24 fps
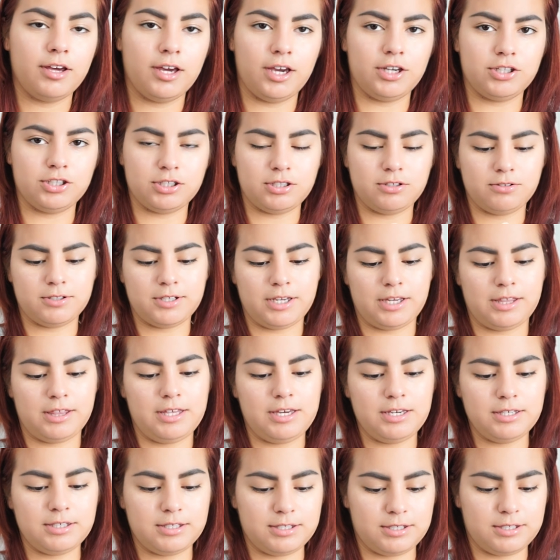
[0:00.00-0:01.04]
It just looks like
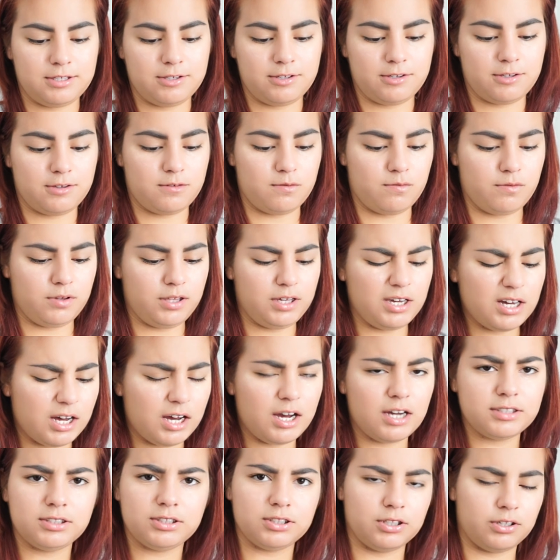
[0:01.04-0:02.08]
this. It's really
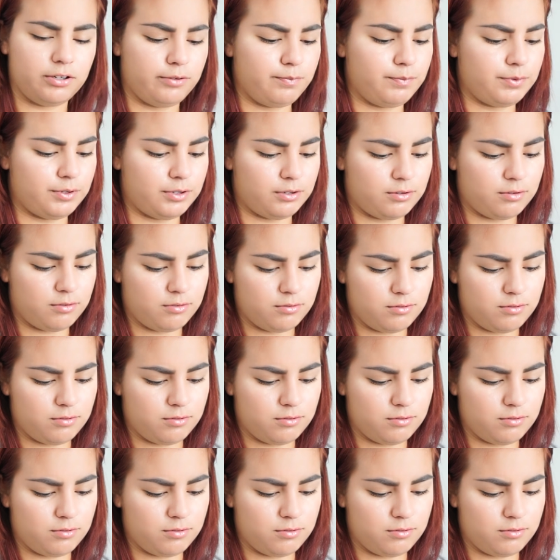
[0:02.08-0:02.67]
hard to open.